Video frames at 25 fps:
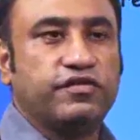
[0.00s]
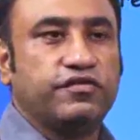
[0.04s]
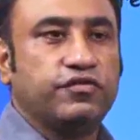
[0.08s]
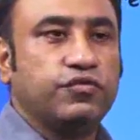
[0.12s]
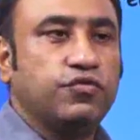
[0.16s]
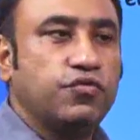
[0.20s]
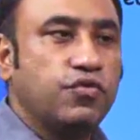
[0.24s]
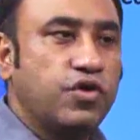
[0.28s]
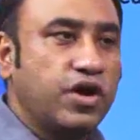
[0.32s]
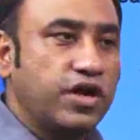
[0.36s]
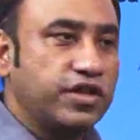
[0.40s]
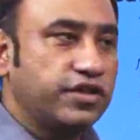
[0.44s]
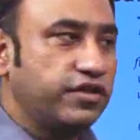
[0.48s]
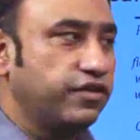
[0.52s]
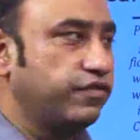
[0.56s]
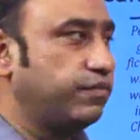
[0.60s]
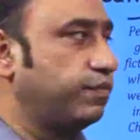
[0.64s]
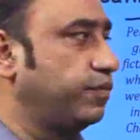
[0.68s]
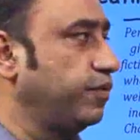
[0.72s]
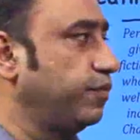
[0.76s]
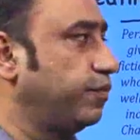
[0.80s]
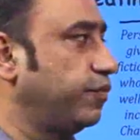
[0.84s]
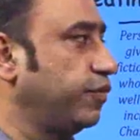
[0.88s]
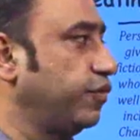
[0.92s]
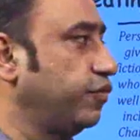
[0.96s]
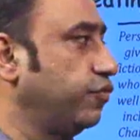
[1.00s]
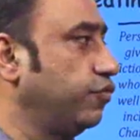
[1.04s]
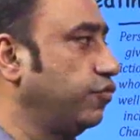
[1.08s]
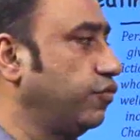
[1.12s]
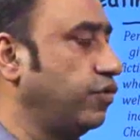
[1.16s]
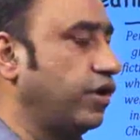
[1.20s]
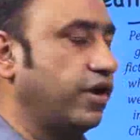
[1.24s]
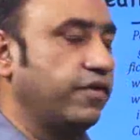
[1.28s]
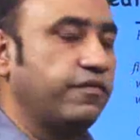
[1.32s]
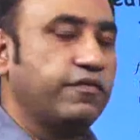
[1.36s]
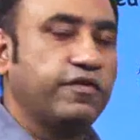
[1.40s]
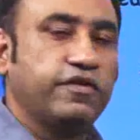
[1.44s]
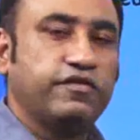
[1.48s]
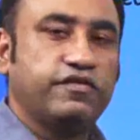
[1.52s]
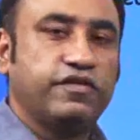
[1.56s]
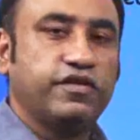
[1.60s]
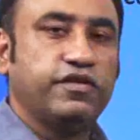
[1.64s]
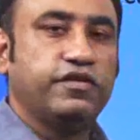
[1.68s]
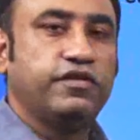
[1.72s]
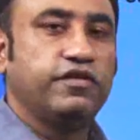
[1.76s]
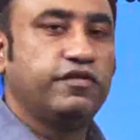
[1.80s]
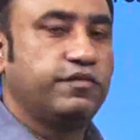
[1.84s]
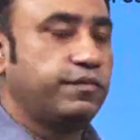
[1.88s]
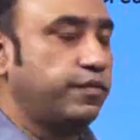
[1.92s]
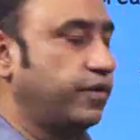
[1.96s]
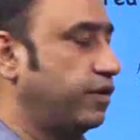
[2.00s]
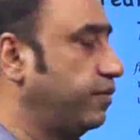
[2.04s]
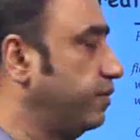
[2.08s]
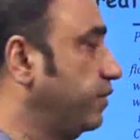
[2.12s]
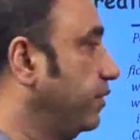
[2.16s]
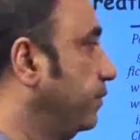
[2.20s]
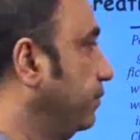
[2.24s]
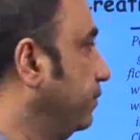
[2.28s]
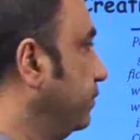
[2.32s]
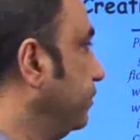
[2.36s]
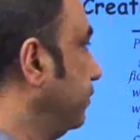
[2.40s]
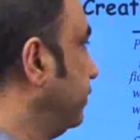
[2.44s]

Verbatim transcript: Who are these people who are facing this problem?